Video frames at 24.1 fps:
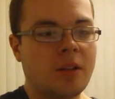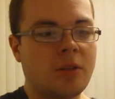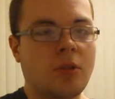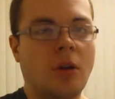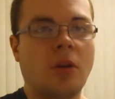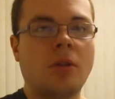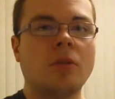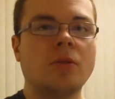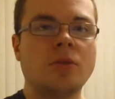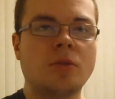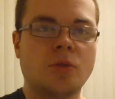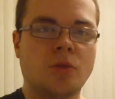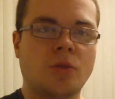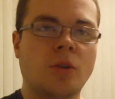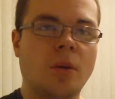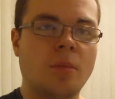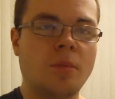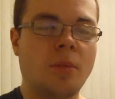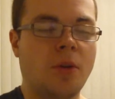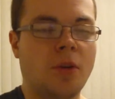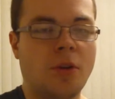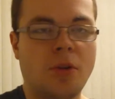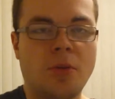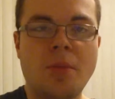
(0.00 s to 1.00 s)
Dalton
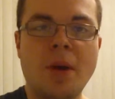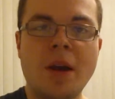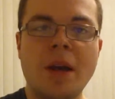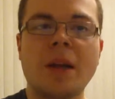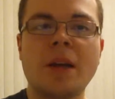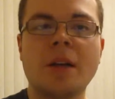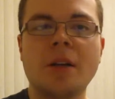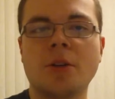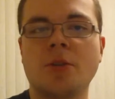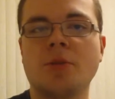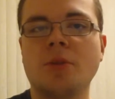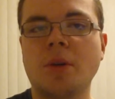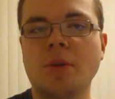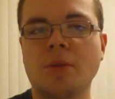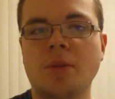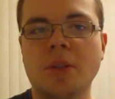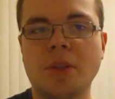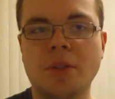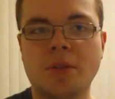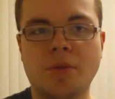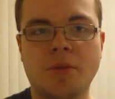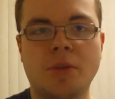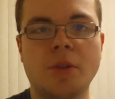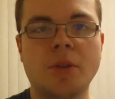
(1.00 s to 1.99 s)
Trumbo, you may not agree with
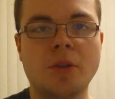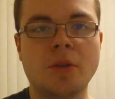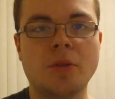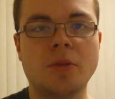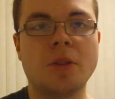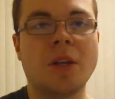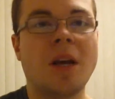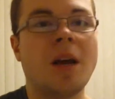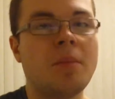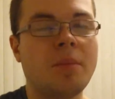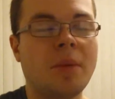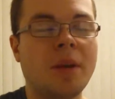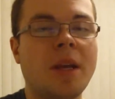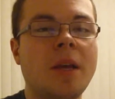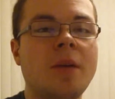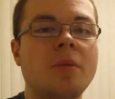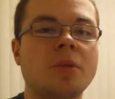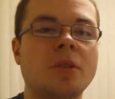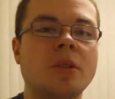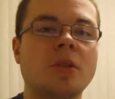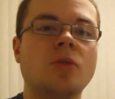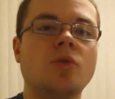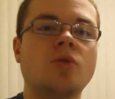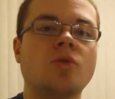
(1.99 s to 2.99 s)
his views, but he
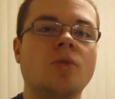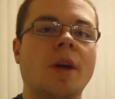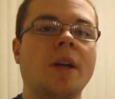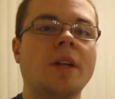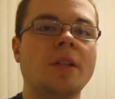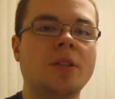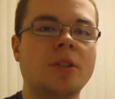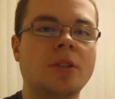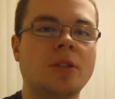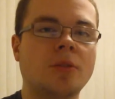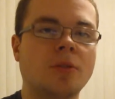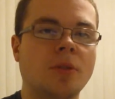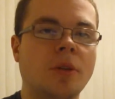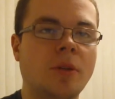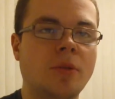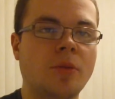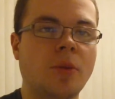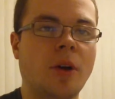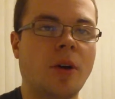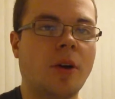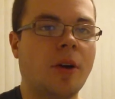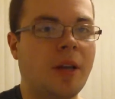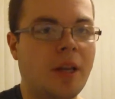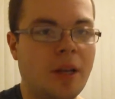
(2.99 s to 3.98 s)
was a great
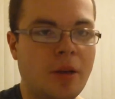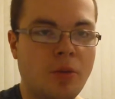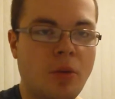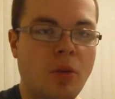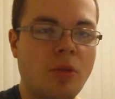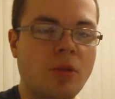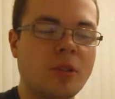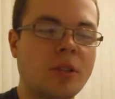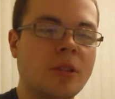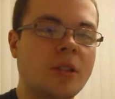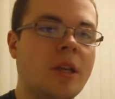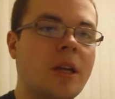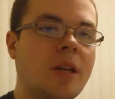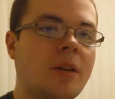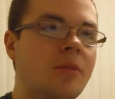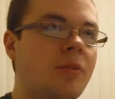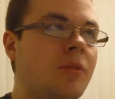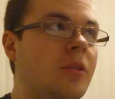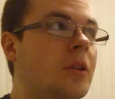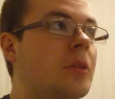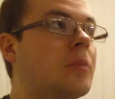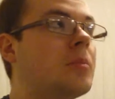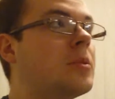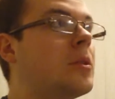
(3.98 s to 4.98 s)
screenwriter. He wrote said
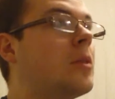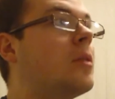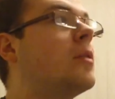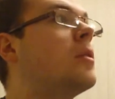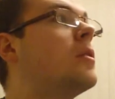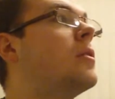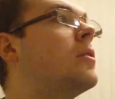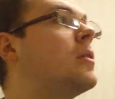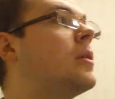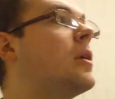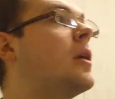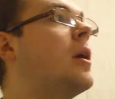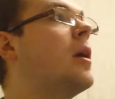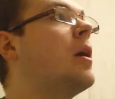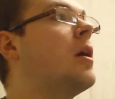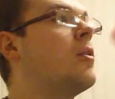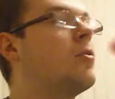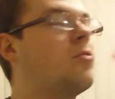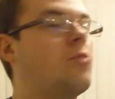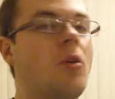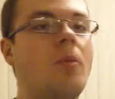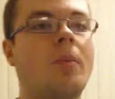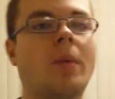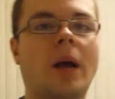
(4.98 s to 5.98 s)
films on
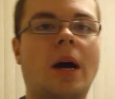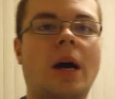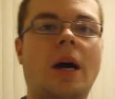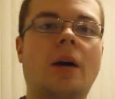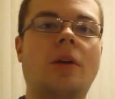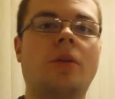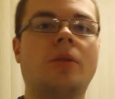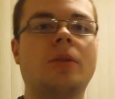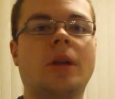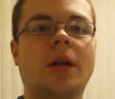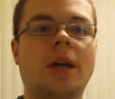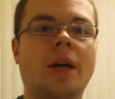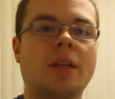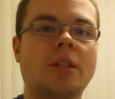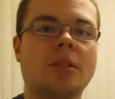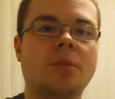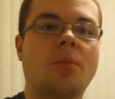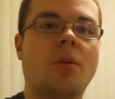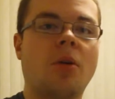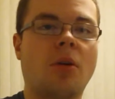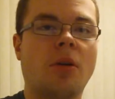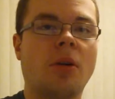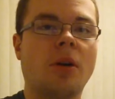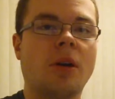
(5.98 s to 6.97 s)
Roman Holiday and
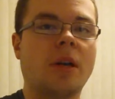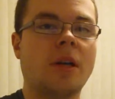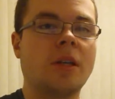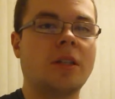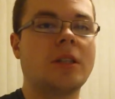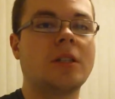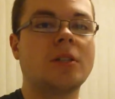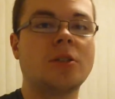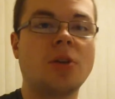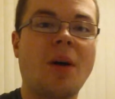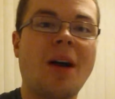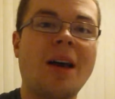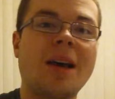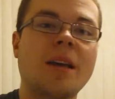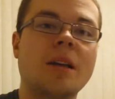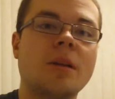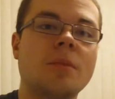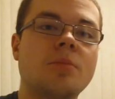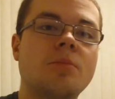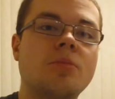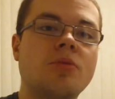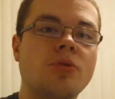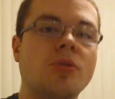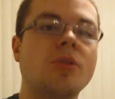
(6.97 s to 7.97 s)
Spartacus, so I can
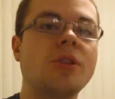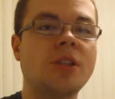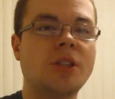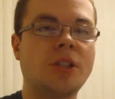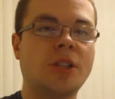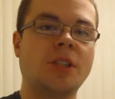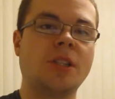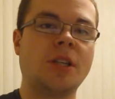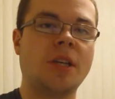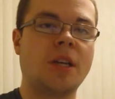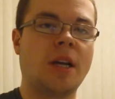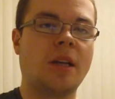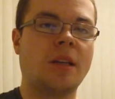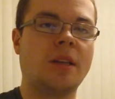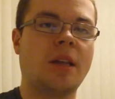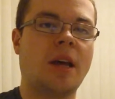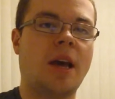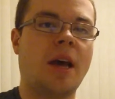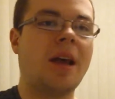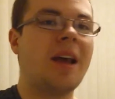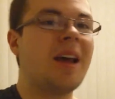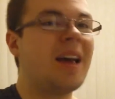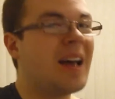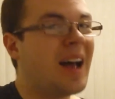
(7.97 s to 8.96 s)
appreciate
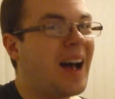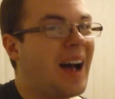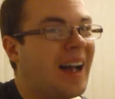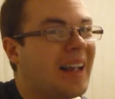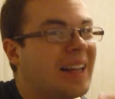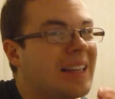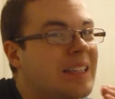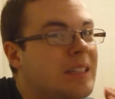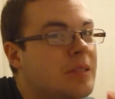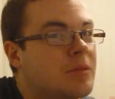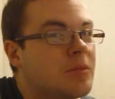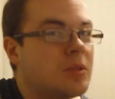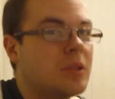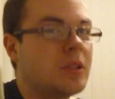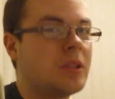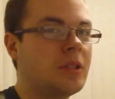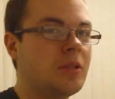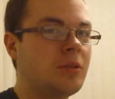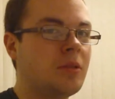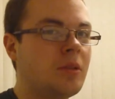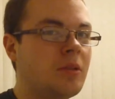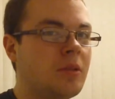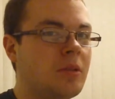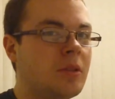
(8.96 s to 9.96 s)
that. I didn't really
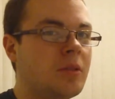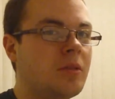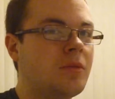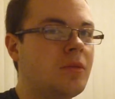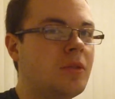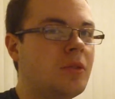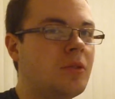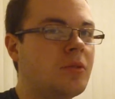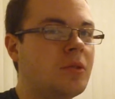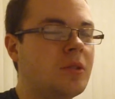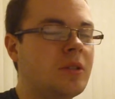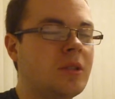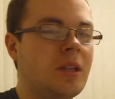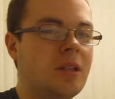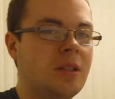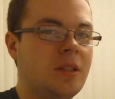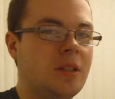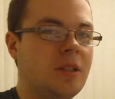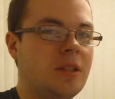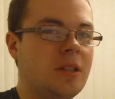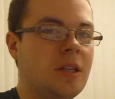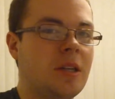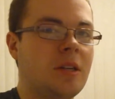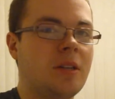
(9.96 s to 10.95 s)
agree with views
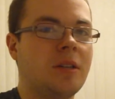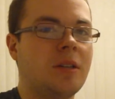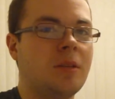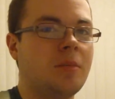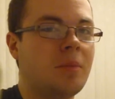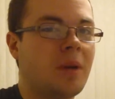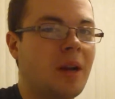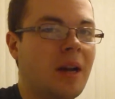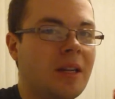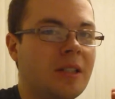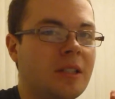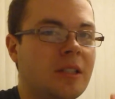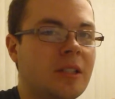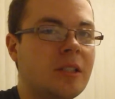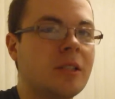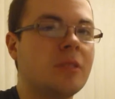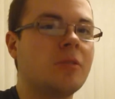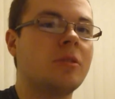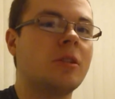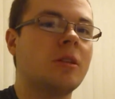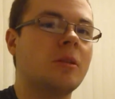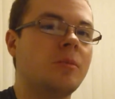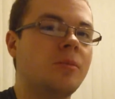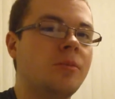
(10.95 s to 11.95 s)
necessarily, but I
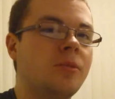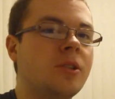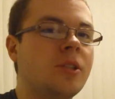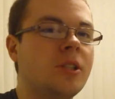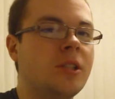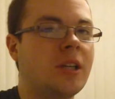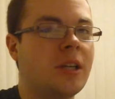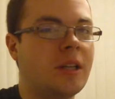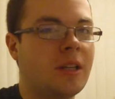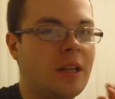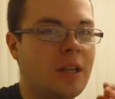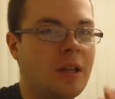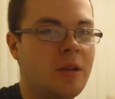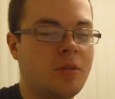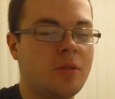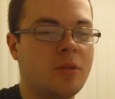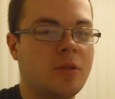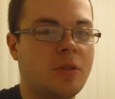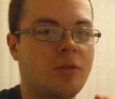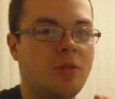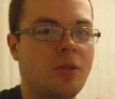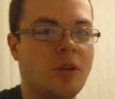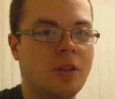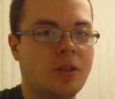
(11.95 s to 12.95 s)
still can appreciate that he
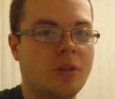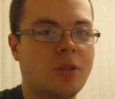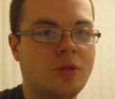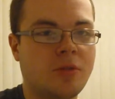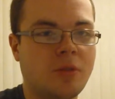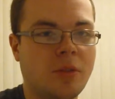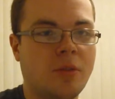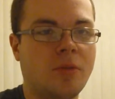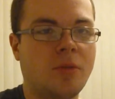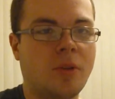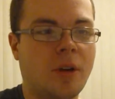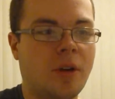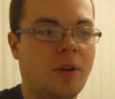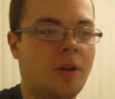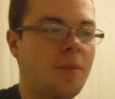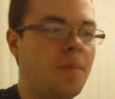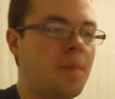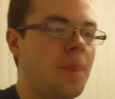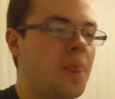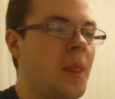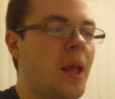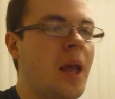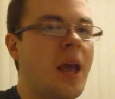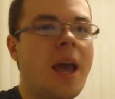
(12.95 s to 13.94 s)
was a great screenwriter.
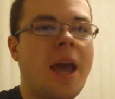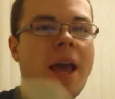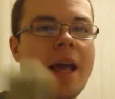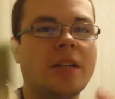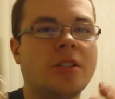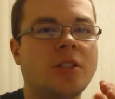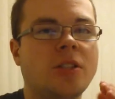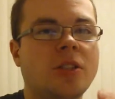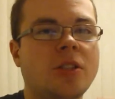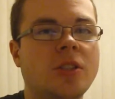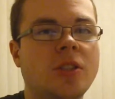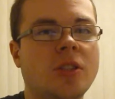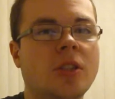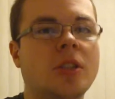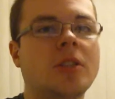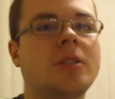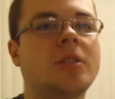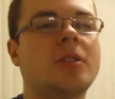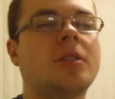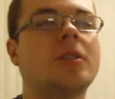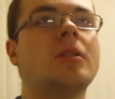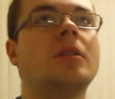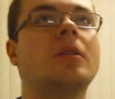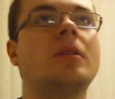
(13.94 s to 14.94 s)
It's
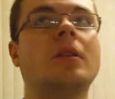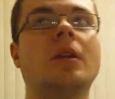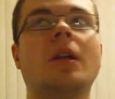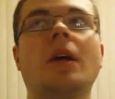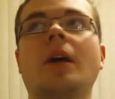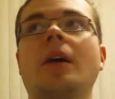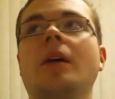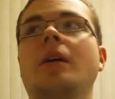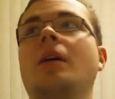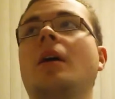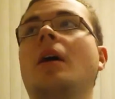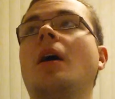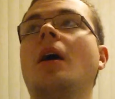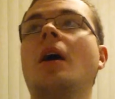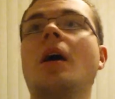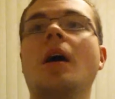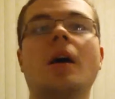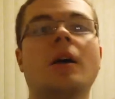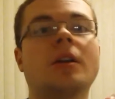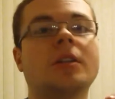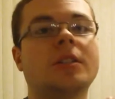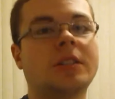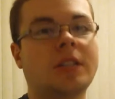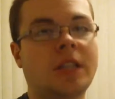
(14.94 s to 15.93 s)
just like
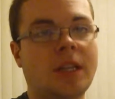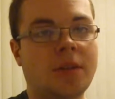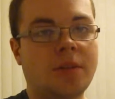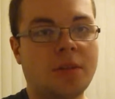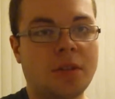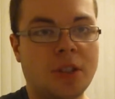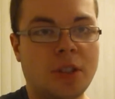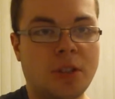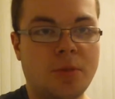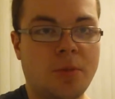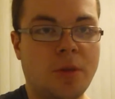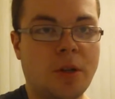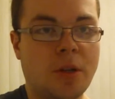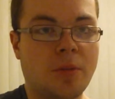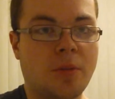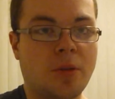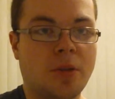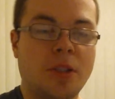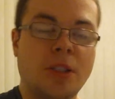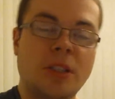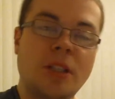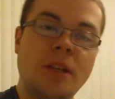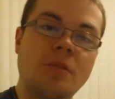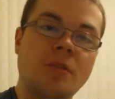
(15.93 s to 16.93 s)
Steven
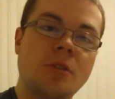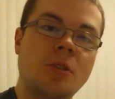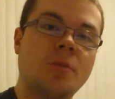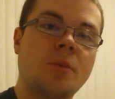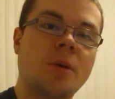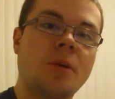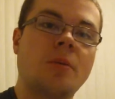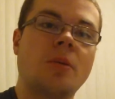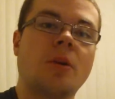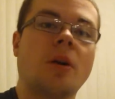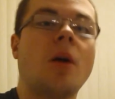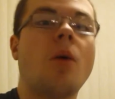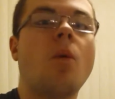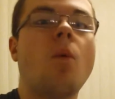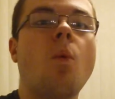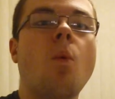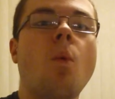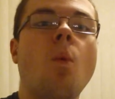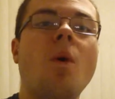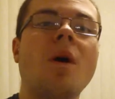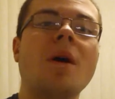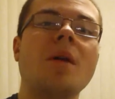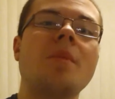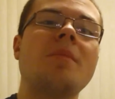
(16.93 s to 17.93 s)
Spielberg. Steven Spielberg,
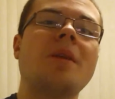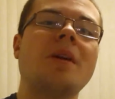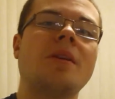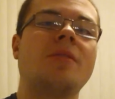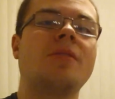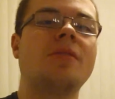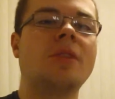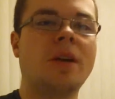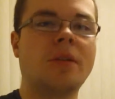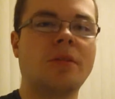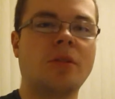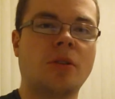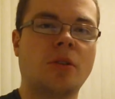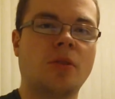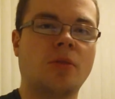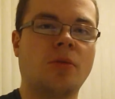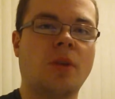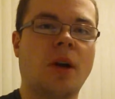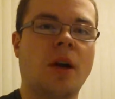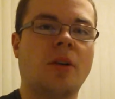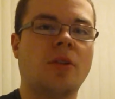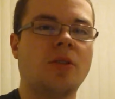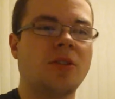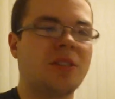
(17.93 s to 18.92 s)
one of my favorite
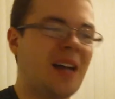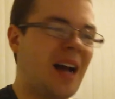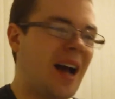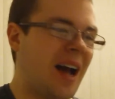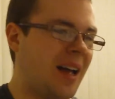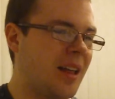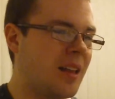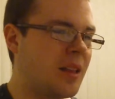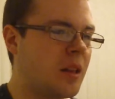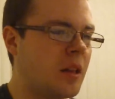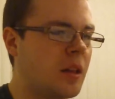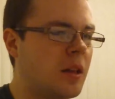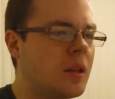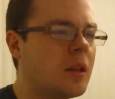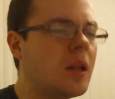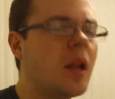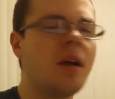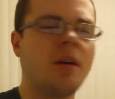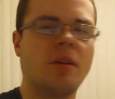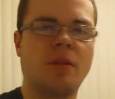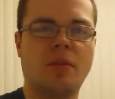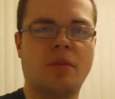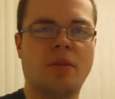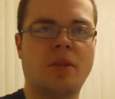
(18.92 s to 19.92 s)
directors. I
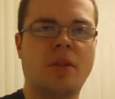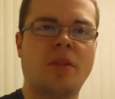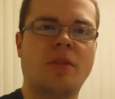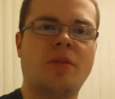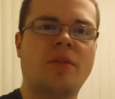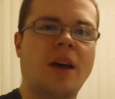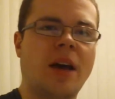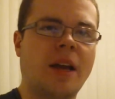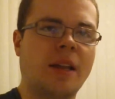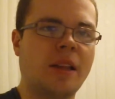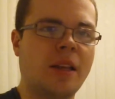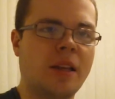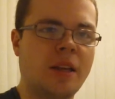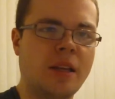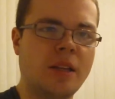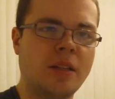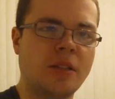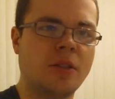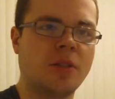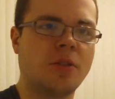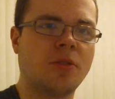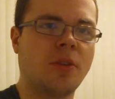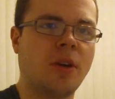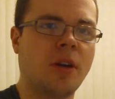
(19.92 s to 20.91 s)
love the fact that
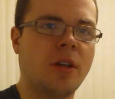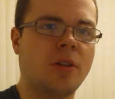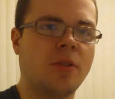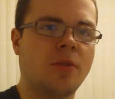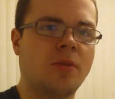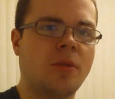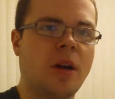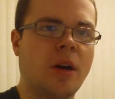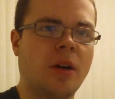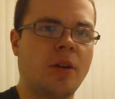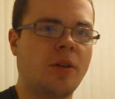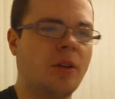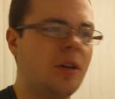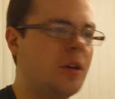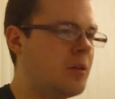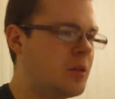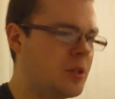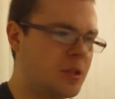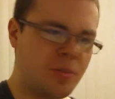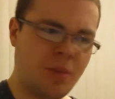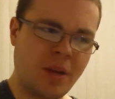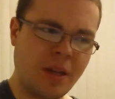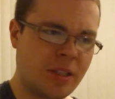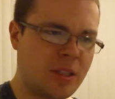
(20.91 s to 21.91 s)
he's a great director.
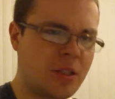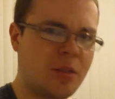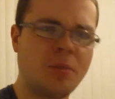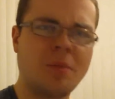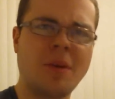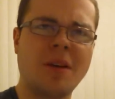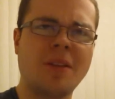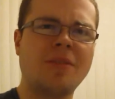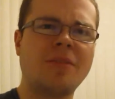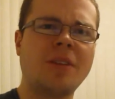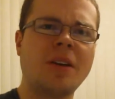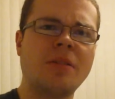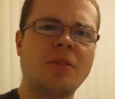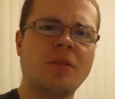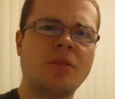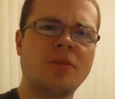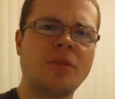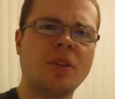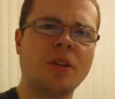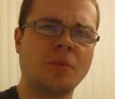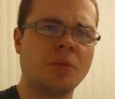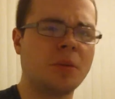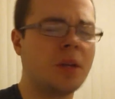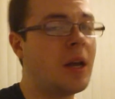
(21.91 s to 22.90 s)
He's made some of my favorite
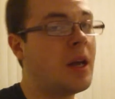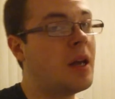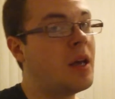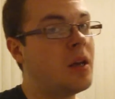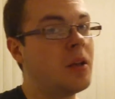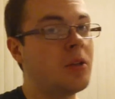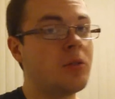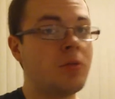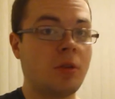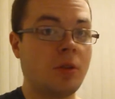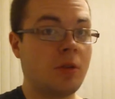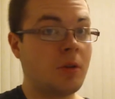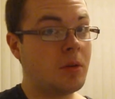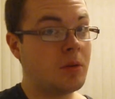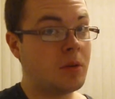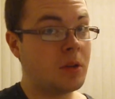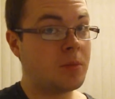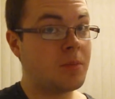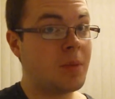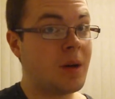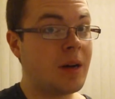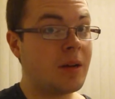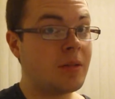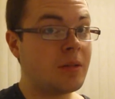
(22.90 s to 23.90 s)
films. Do I agree with his
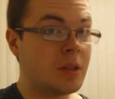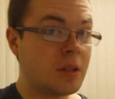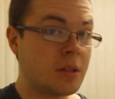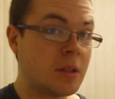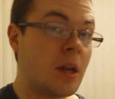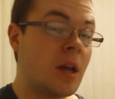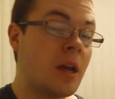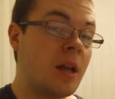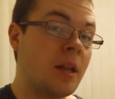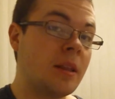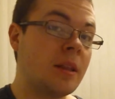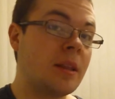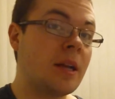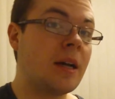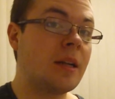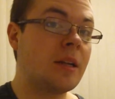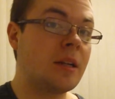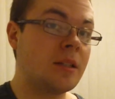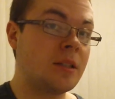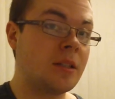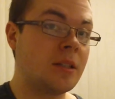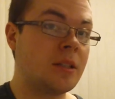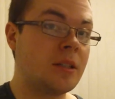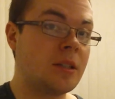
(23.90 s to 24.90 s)
politics? Not
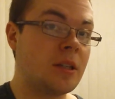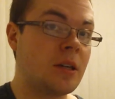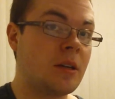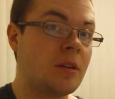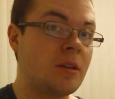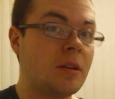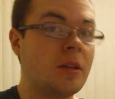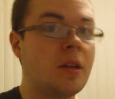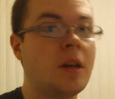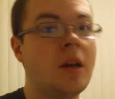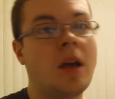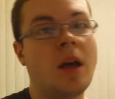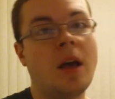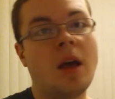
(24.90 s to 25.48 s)
necessarily.